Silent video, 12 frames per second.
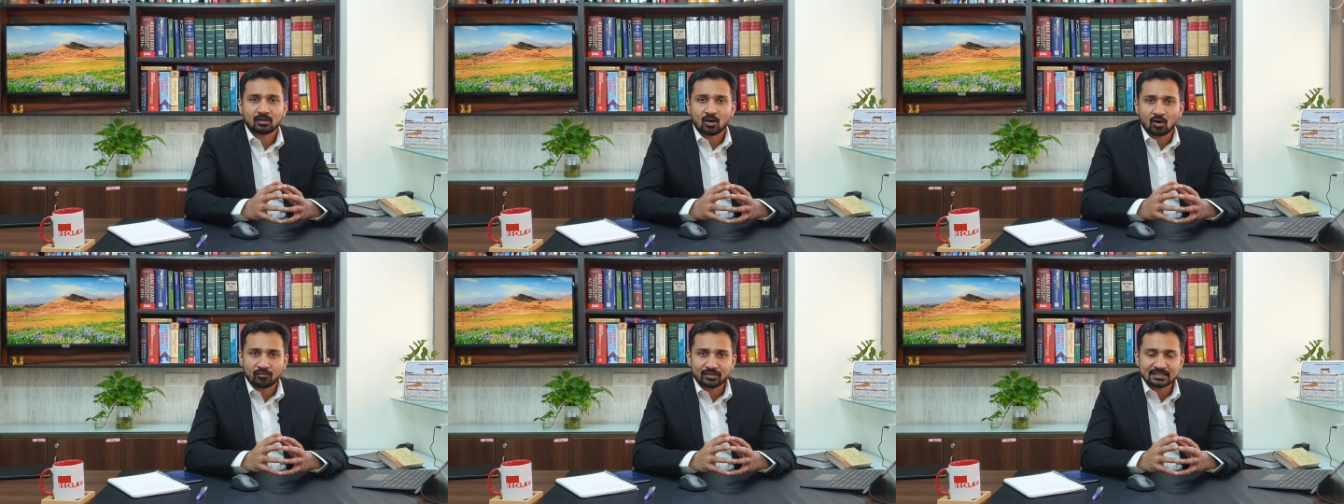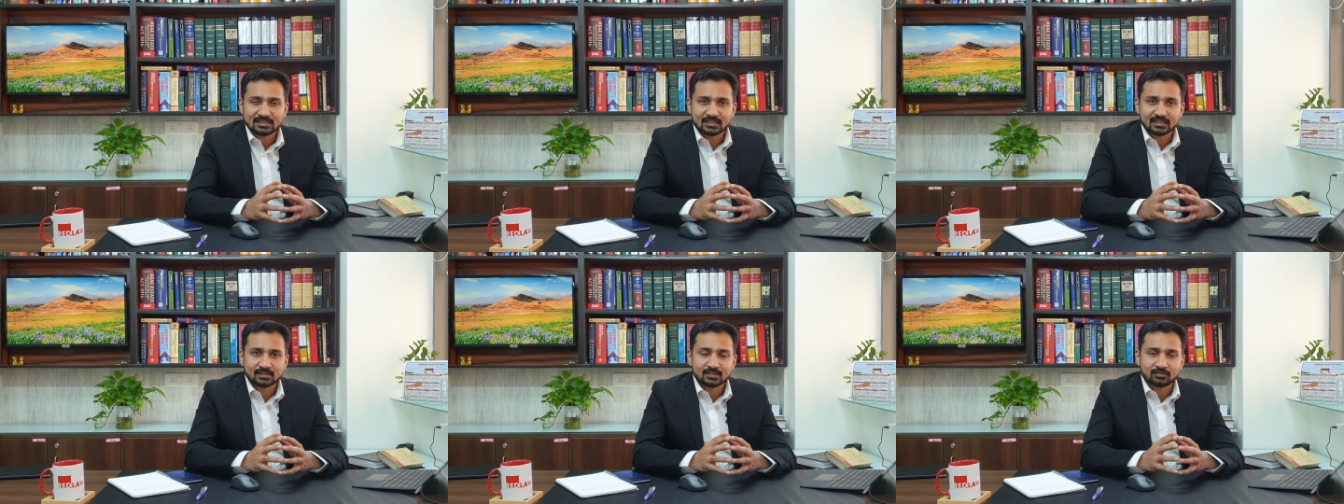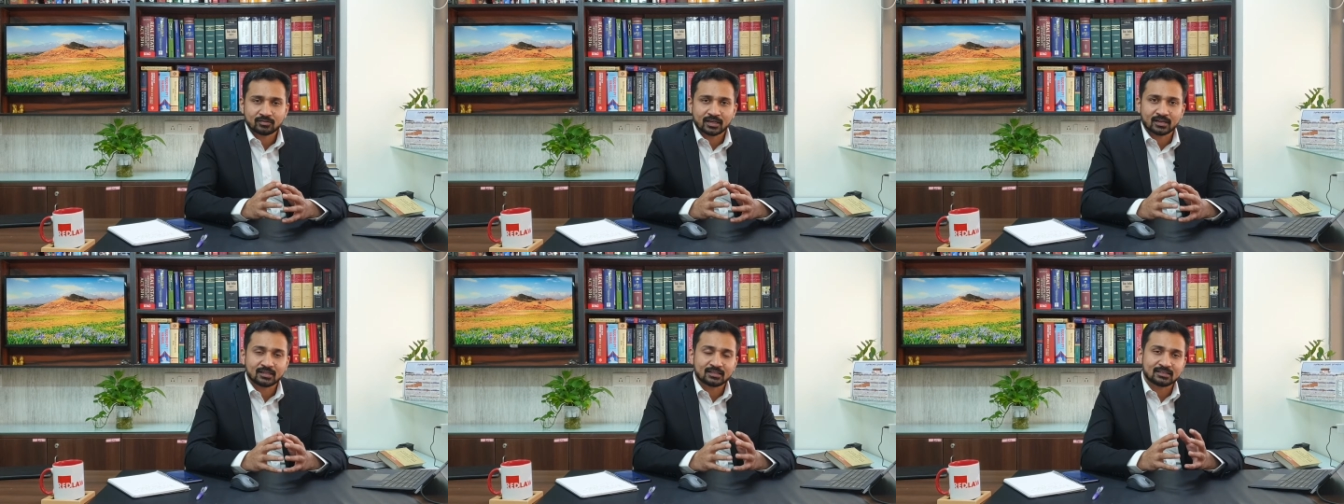offenses
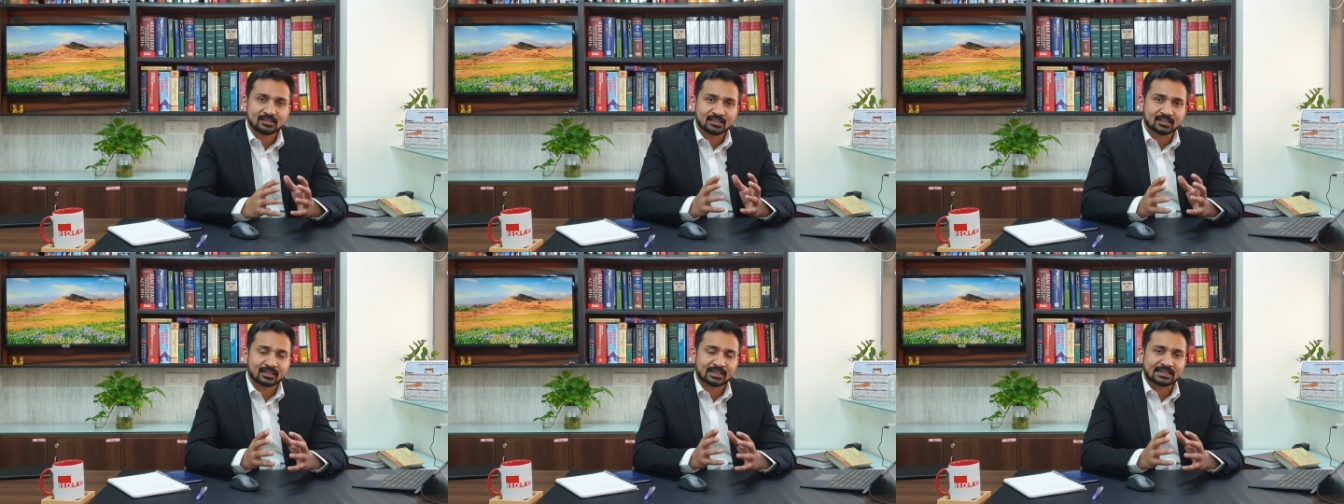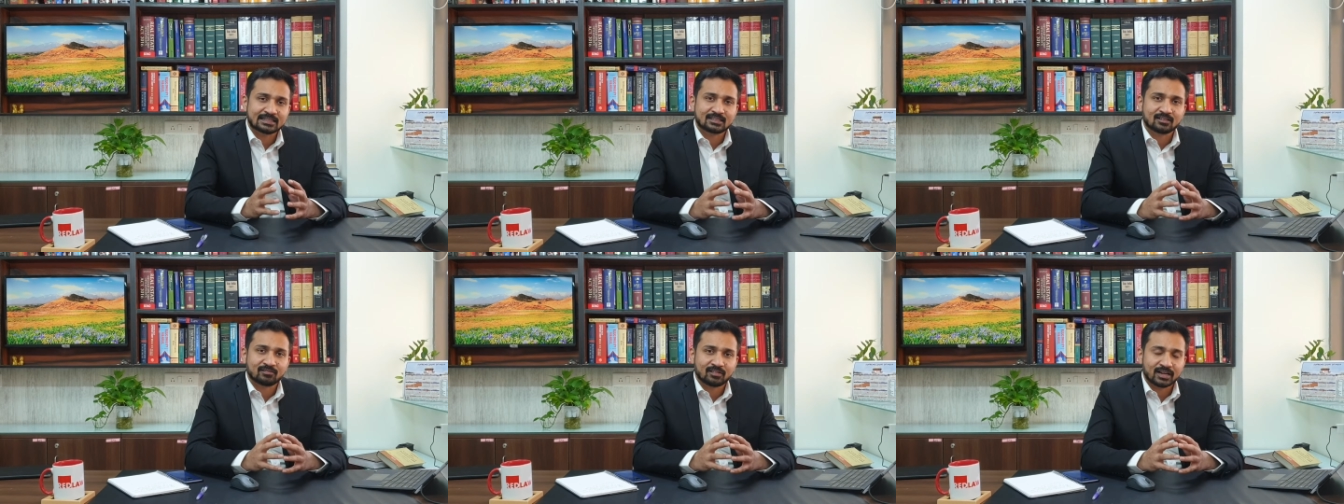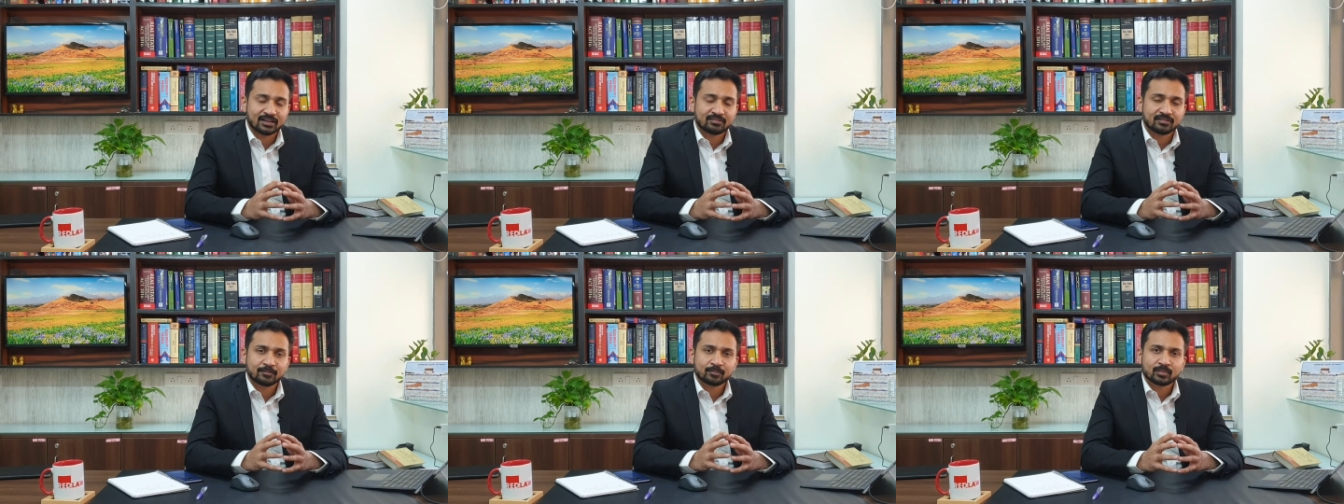when it is done against the wife,